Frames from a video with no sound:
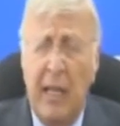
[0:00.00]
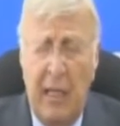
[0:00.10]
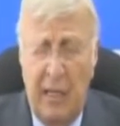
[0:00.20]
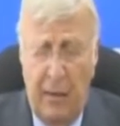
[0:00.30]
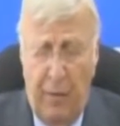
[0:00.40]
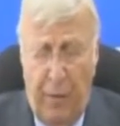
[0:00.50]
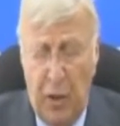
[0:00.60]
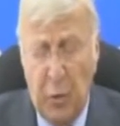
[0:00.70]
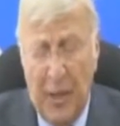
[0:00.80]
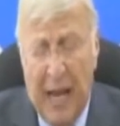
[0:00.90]
the
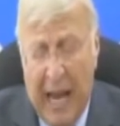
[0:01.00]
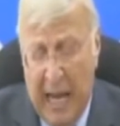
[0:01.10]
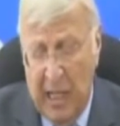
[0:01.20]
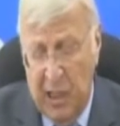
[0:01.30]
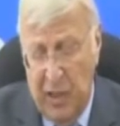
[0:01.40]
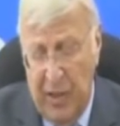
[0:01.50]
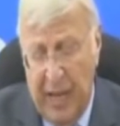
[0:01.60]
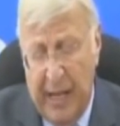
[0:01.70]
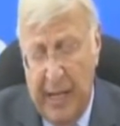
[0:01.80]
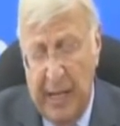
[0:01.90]
first way to answer
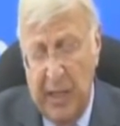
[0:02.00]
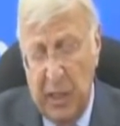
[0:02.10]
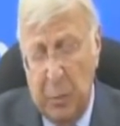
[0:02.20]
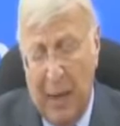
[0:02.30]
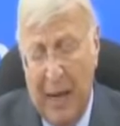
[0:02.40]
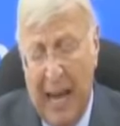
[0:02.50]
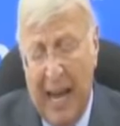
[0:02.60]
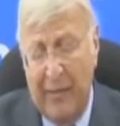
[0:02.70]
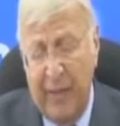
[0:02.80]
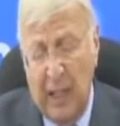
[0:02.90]
that is by
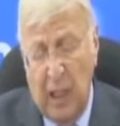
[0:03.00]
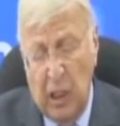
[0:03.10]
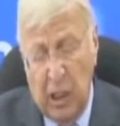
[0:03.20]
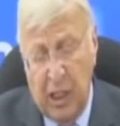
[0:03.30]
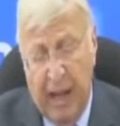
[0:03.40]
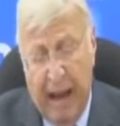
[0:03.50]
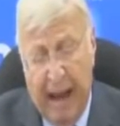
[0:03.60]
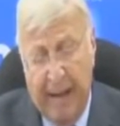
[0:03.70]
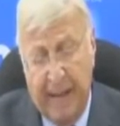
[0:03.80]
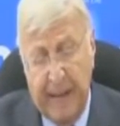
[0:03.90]
having a look
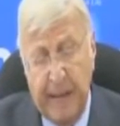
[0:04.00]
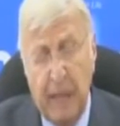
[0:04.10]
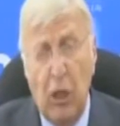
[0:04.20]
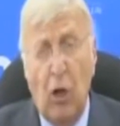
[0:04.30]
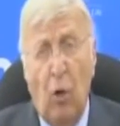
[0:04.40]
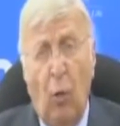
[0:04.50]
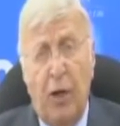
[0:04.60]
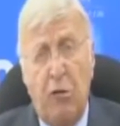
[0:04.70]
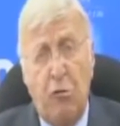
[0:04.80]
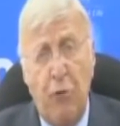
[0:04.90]
at
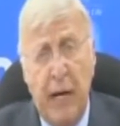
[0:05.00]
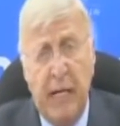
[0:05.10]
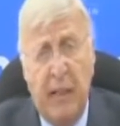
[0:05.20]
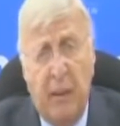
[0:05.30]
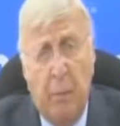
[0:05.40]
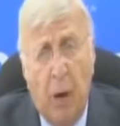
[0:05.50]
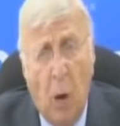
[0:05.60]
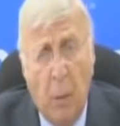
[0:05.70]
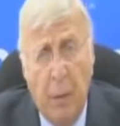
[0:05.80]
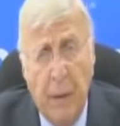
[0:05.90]
what greeted the
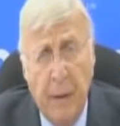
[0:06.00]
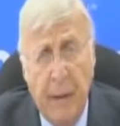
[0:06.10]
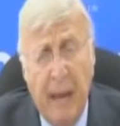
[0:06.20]
Pope